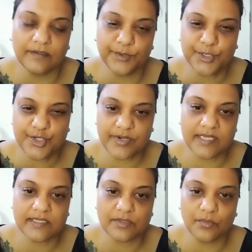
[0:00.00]
dress,
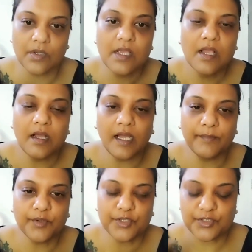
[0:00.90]
so I'm going to do